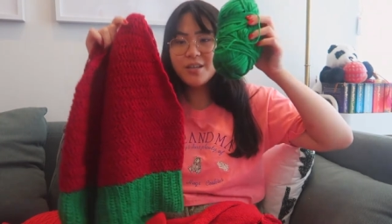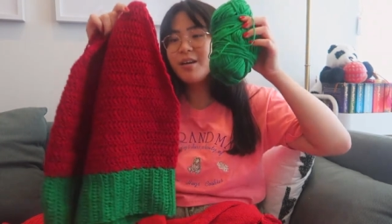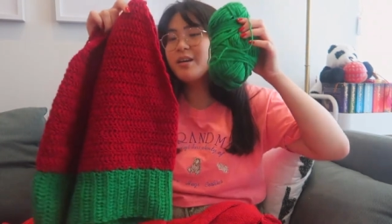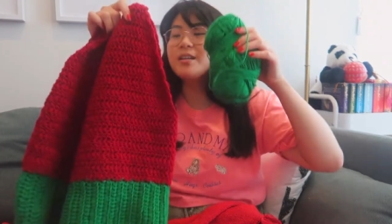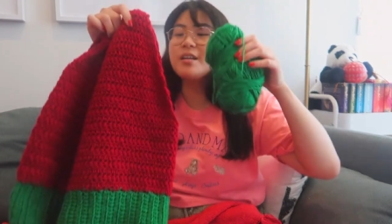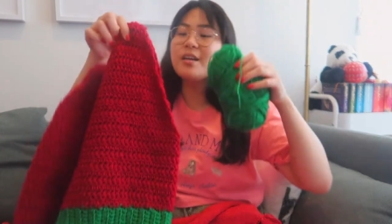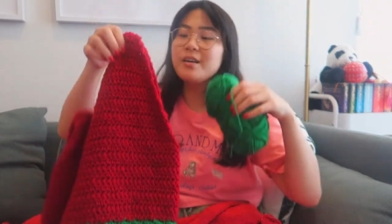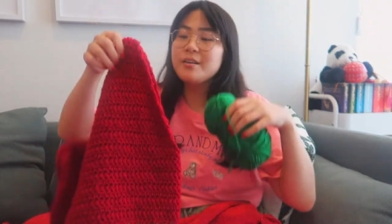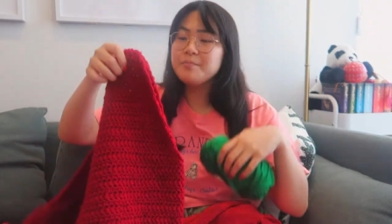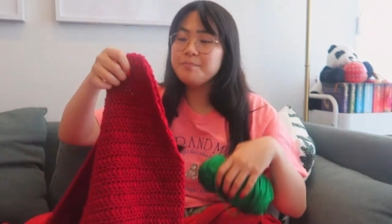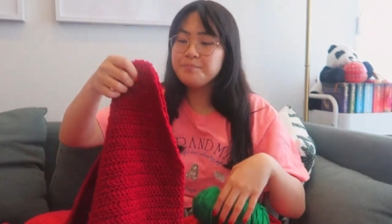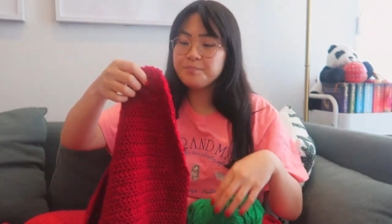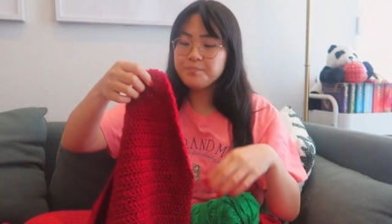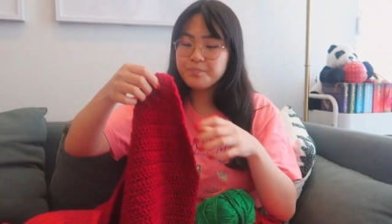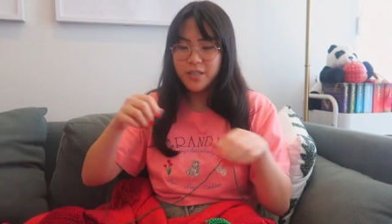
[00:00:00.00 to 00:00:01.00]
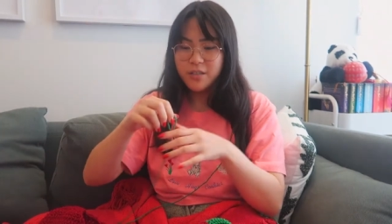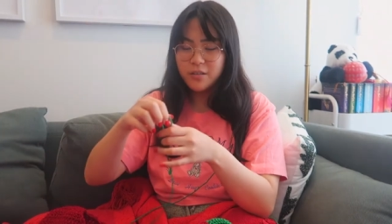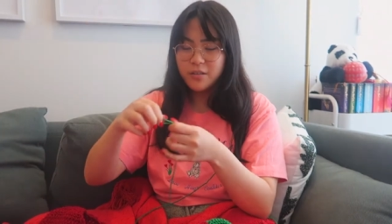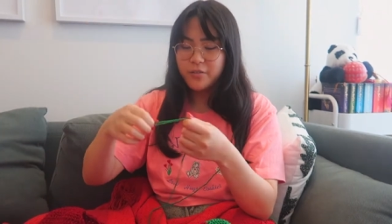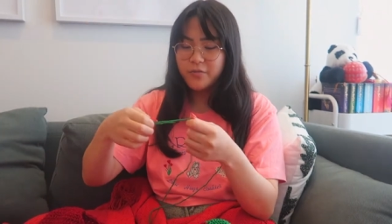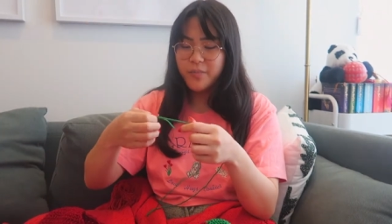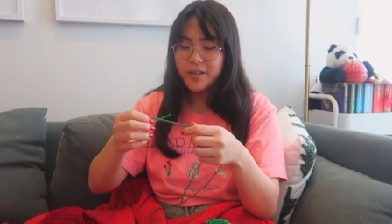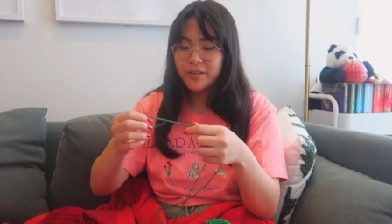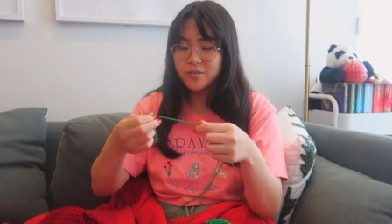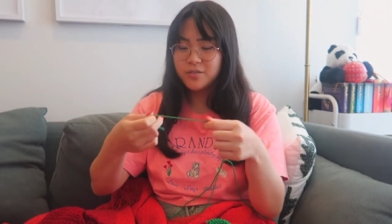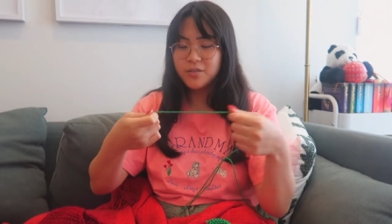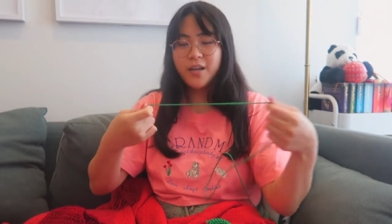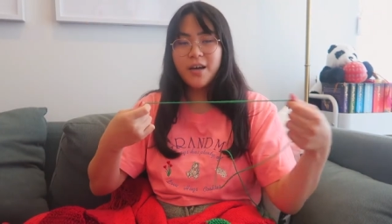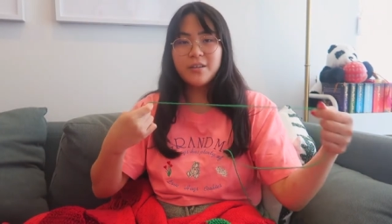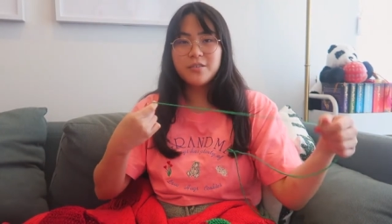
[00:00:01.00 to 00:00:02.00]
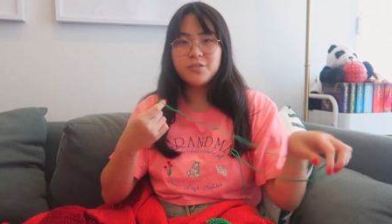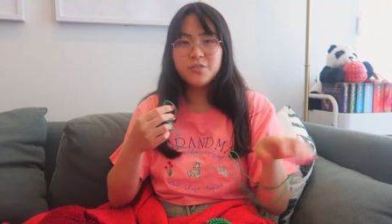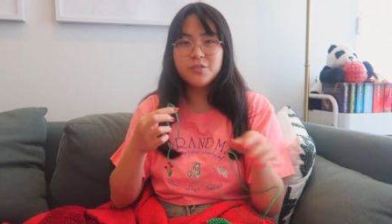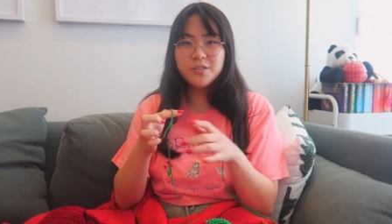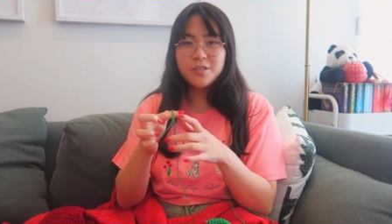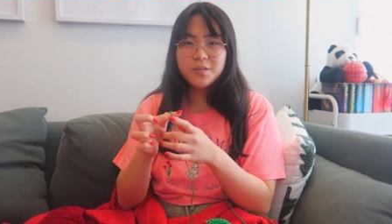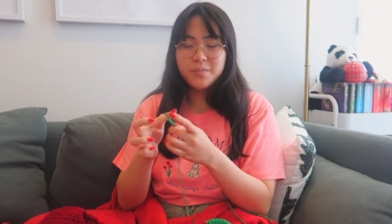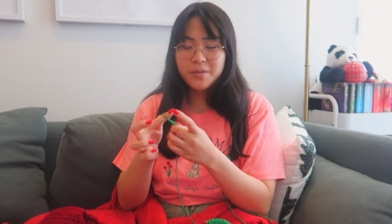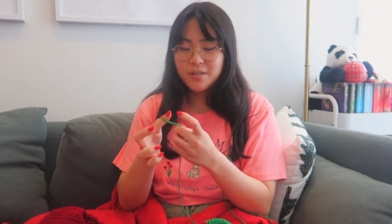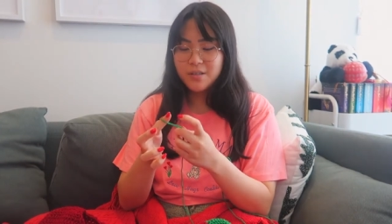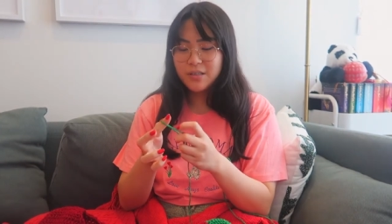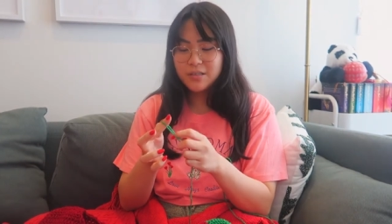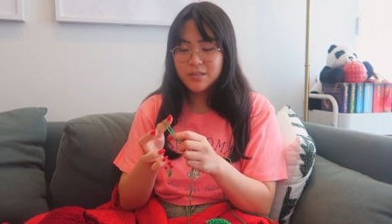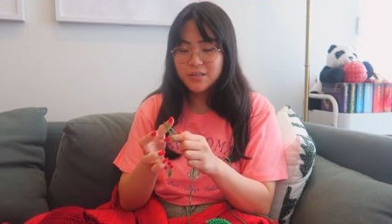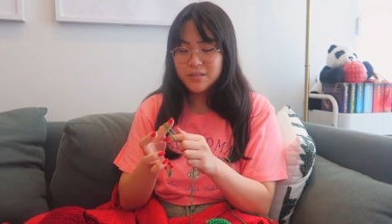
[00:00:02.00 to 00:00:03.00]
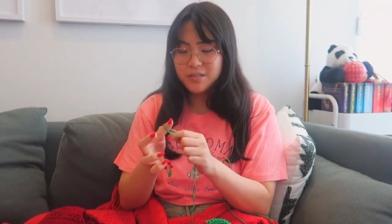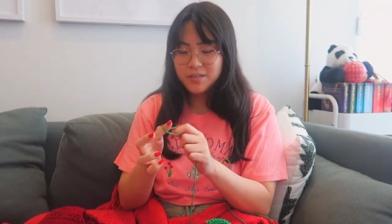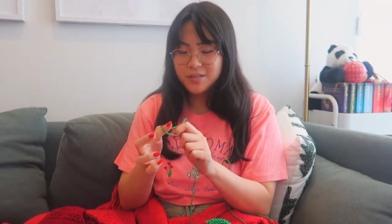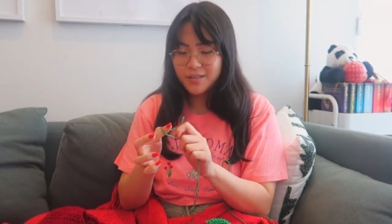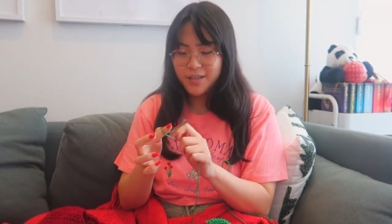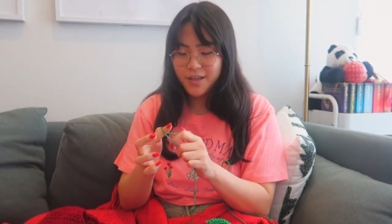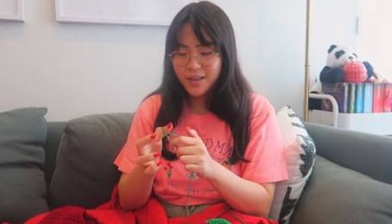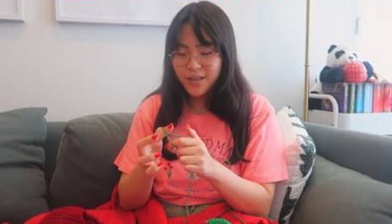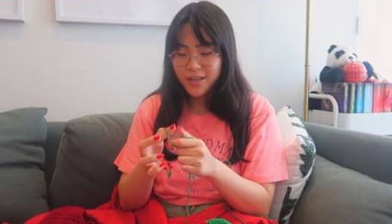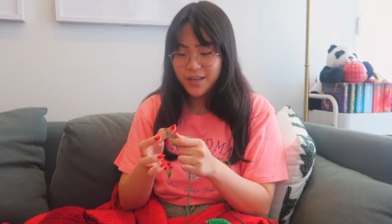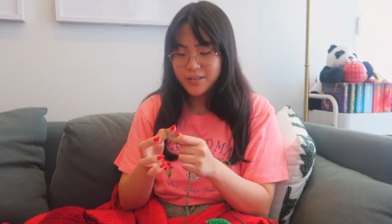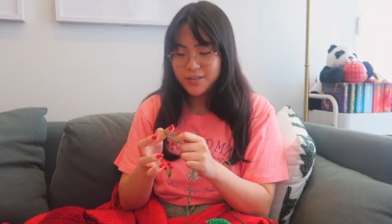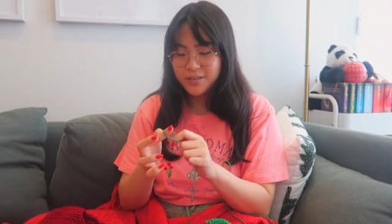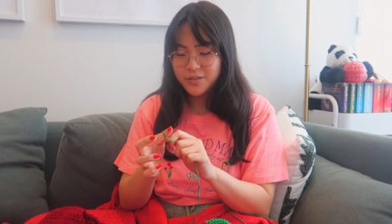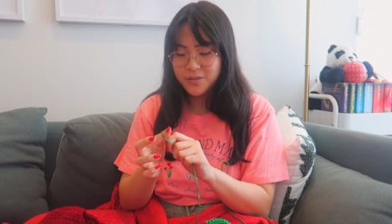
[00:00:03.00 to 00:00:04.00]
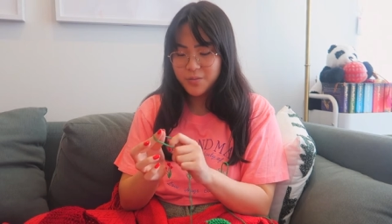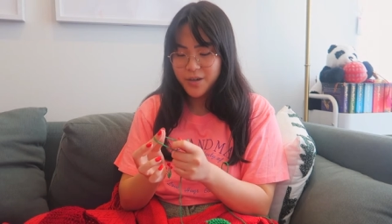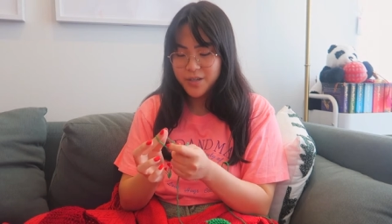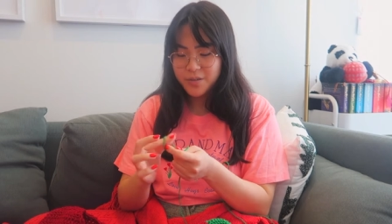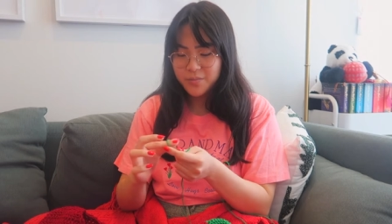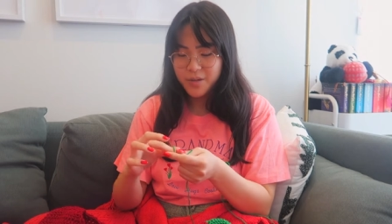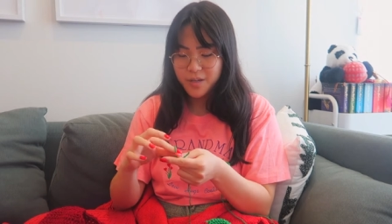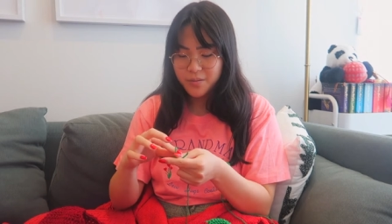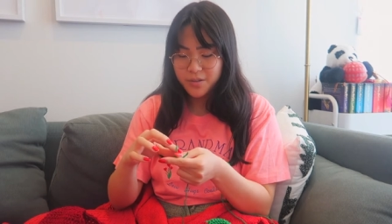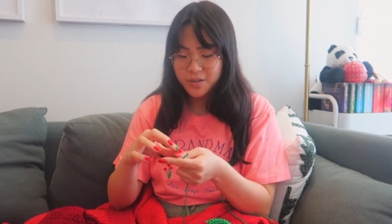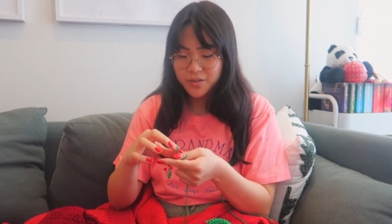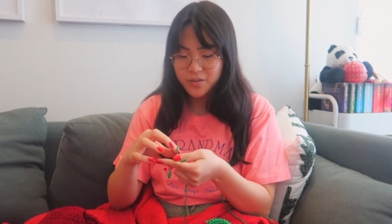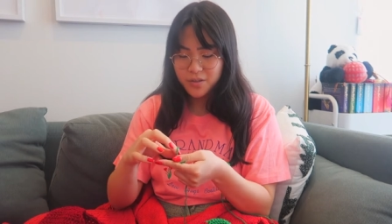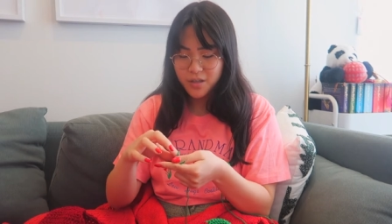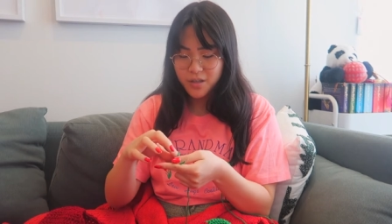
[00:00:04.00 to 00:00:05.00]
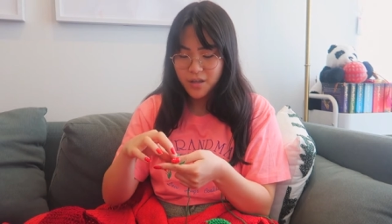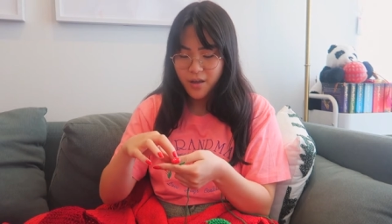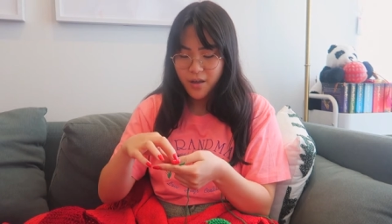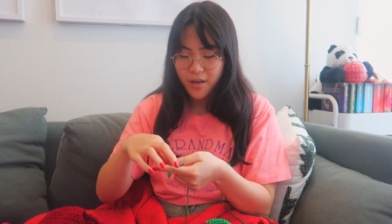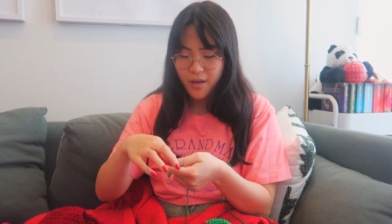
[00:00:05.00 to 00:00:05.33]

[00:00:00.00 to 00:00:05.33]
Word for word: yarn here. I've seen a lot of methods in how to do this, but this is just like the easiest way to me. I'm literally